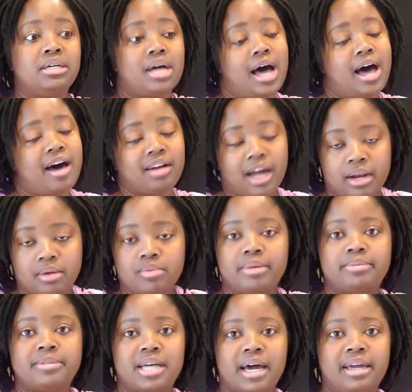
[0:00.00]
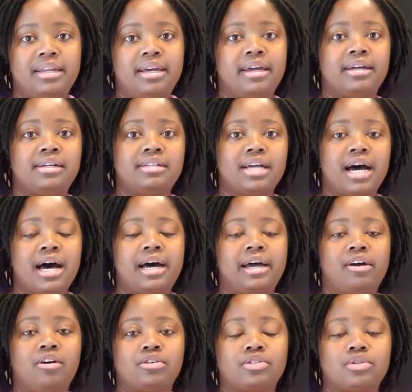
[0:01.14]
have got a website, and I
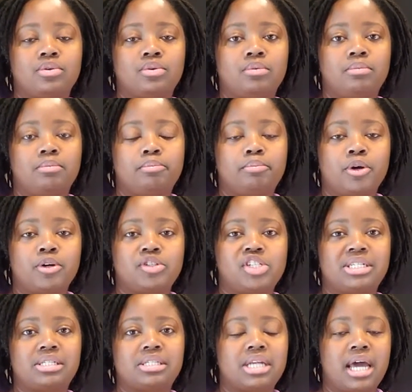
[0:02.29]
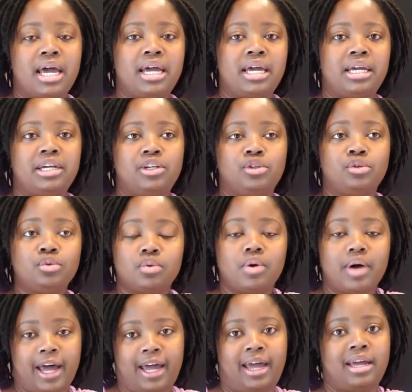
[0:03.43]
also purchased a Google
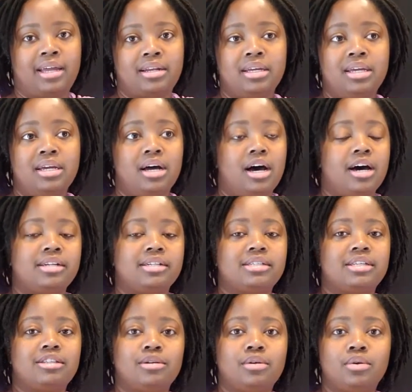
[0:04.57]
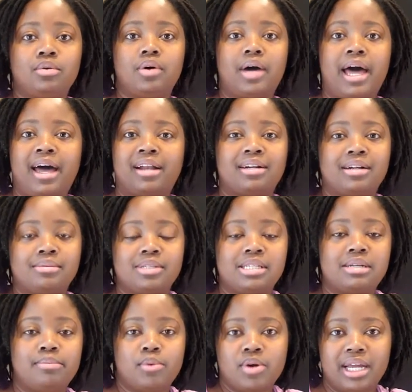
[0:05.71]
ad. Honestly, the Google ad comes
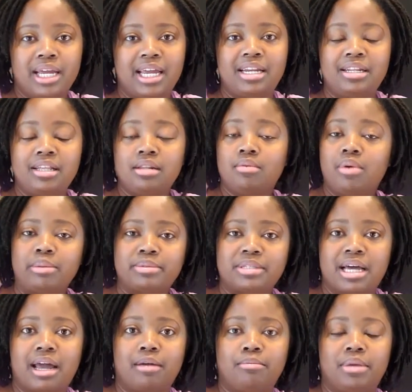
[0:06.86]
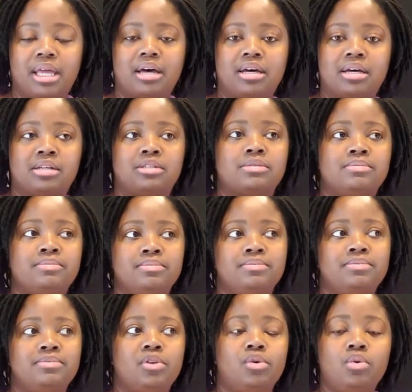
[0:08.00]
in more handy than the website, because
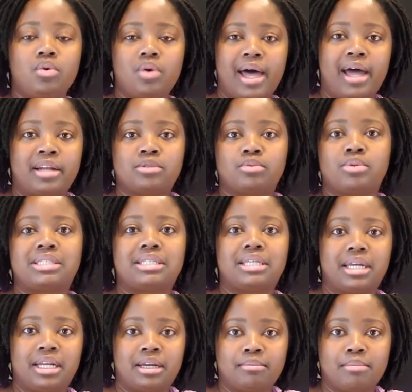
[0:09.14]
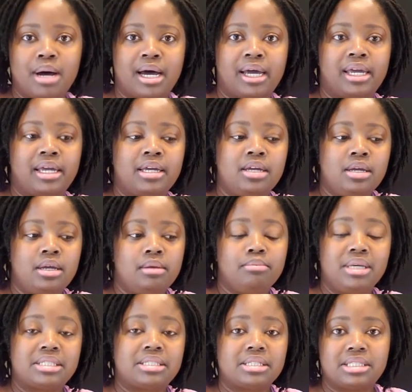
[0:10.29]
the Google ad is what's getting my
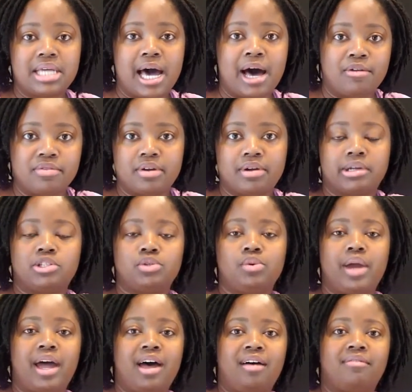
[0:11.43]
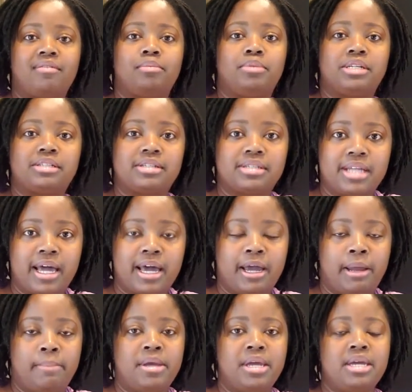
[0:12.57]
business out there. I do have a business
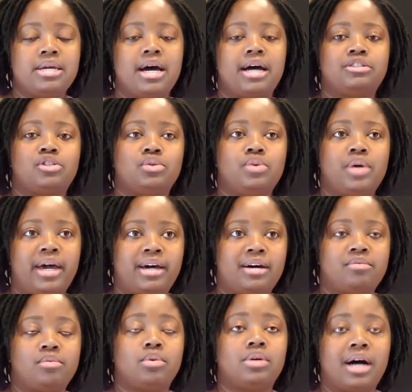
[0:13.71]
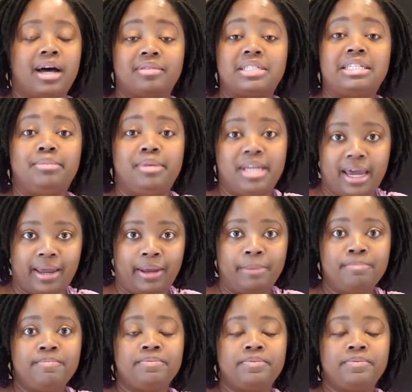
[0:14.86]
name. I have a DBA